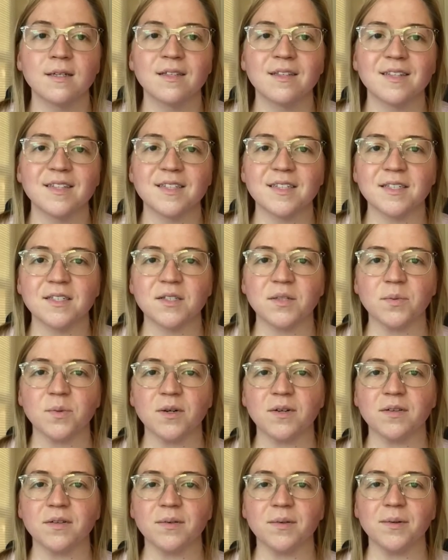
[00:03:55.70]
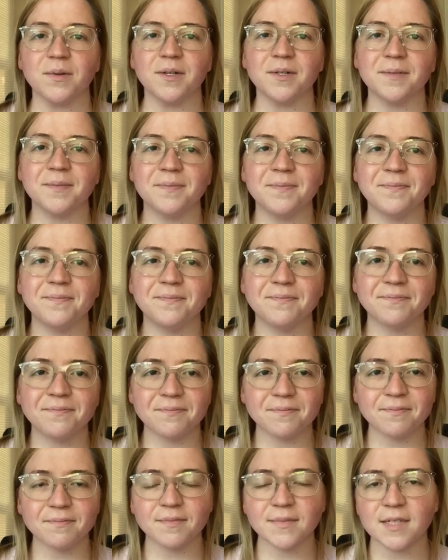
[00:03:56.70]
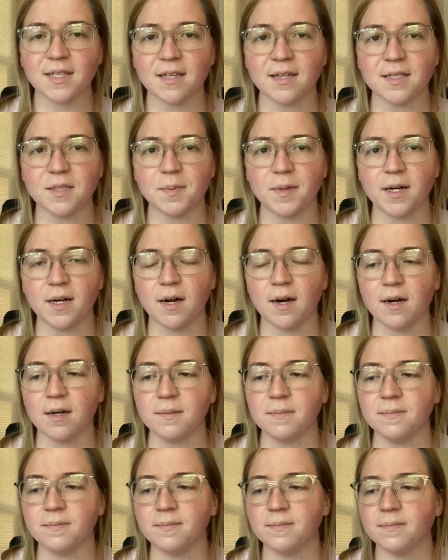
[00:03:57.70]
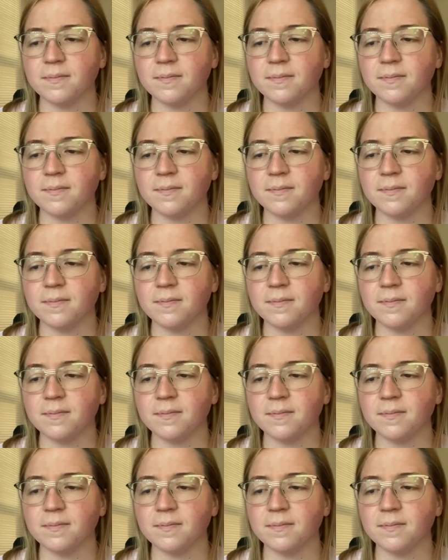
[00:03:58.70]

This is the word of the Lord. Thanks be to God.